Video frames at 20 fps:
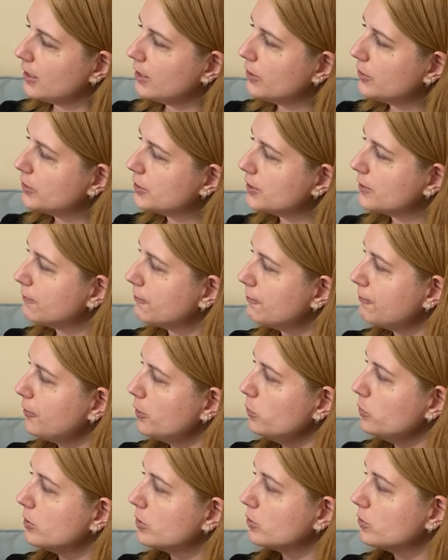Here are some
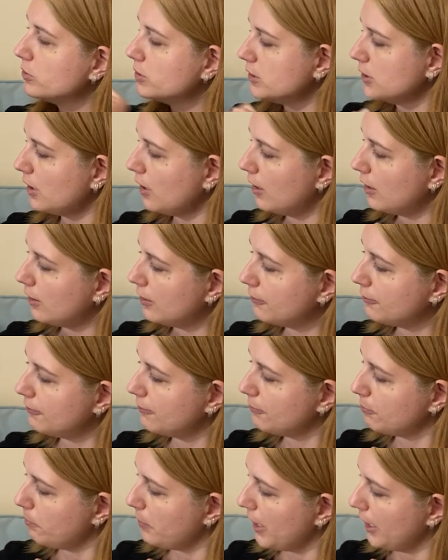photos of
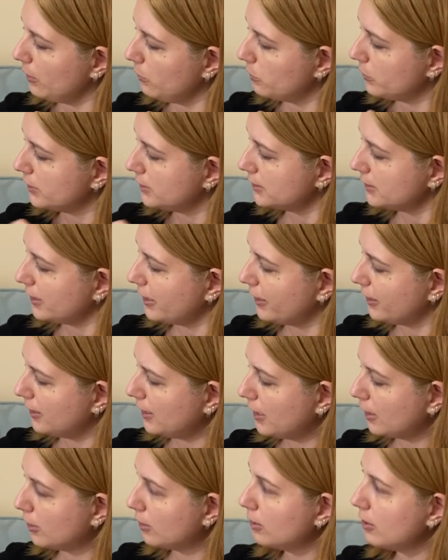penguins
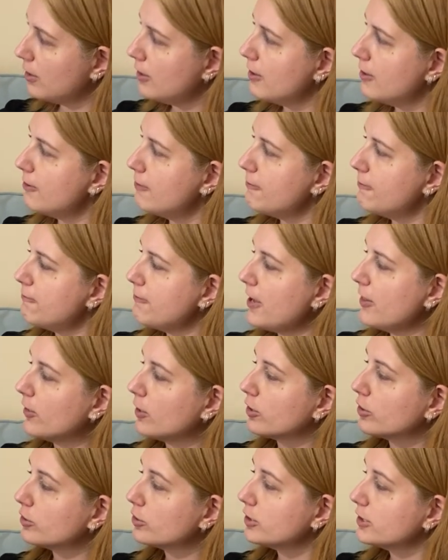and their
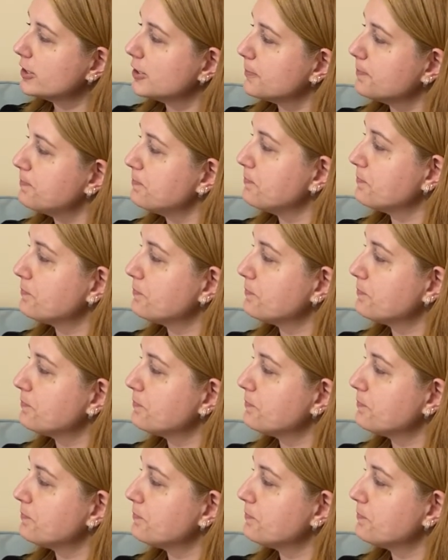feathers.